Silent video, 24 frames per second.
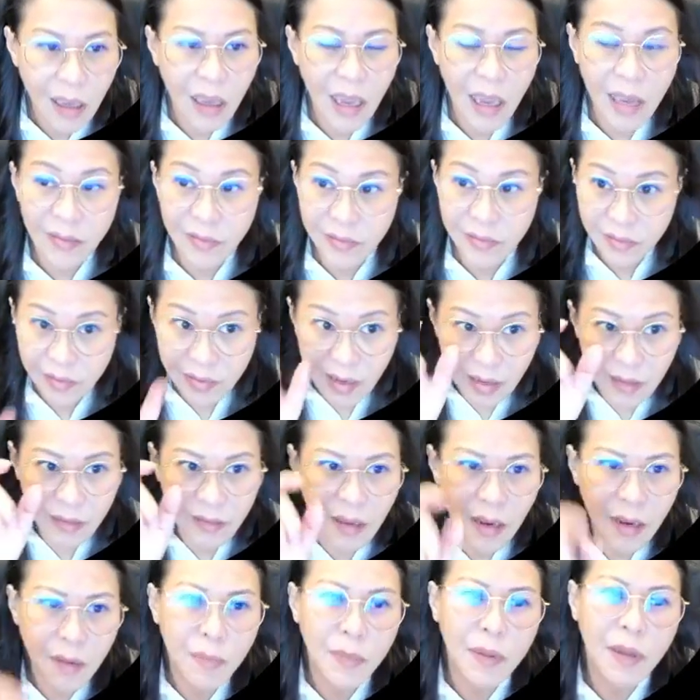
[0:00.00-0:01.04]
at that
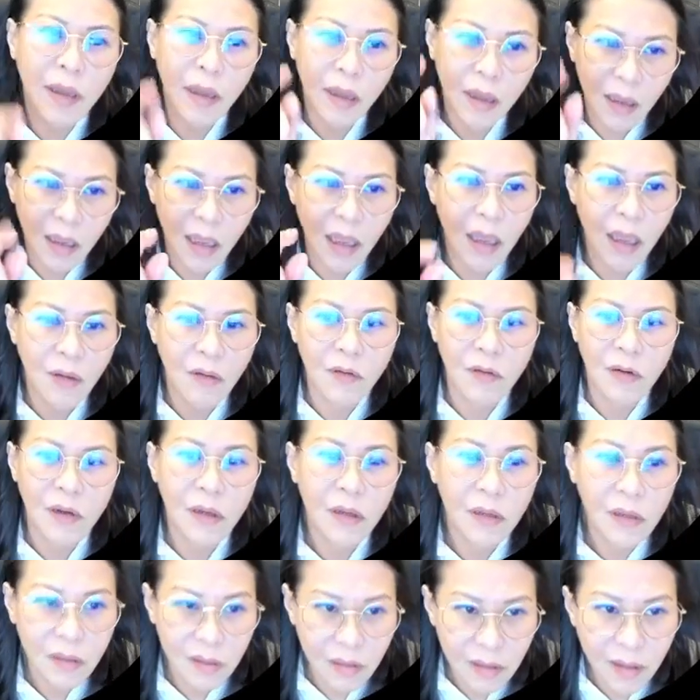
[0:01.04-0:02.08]
timing uh, I will
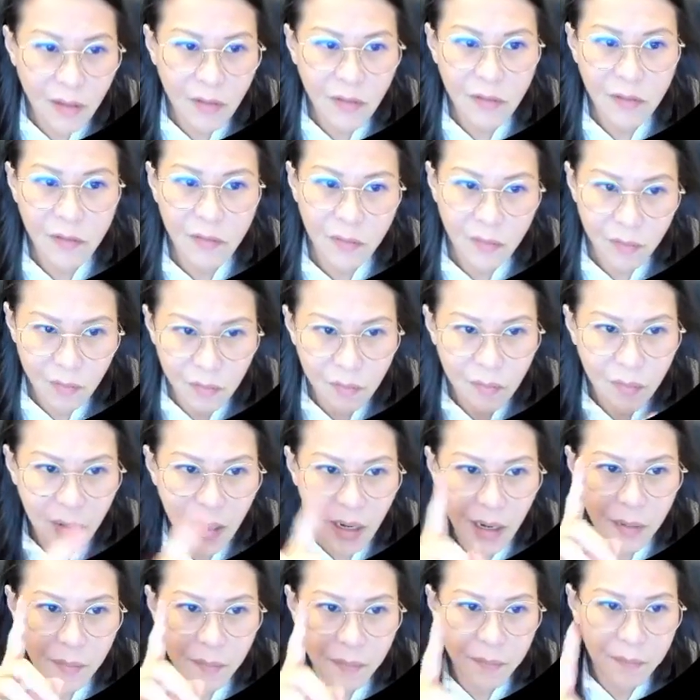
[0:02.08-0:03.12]
tell you buy
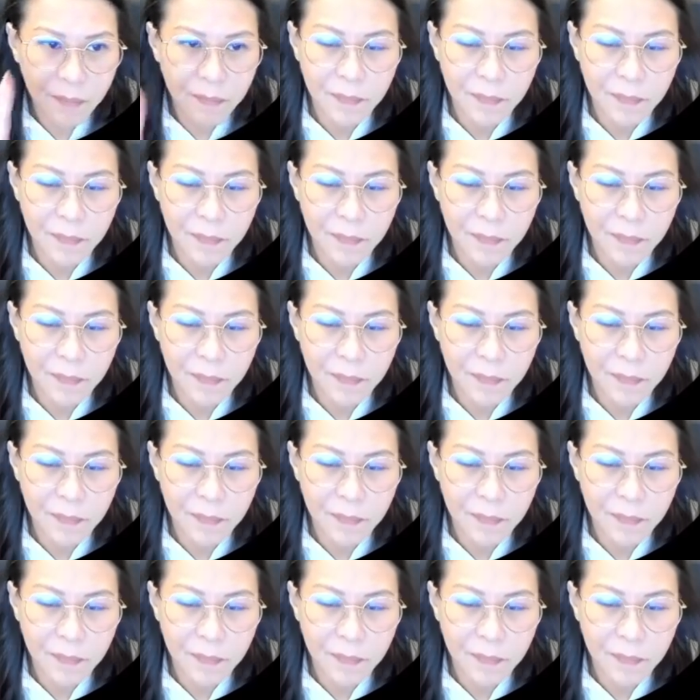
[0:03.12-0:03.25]
up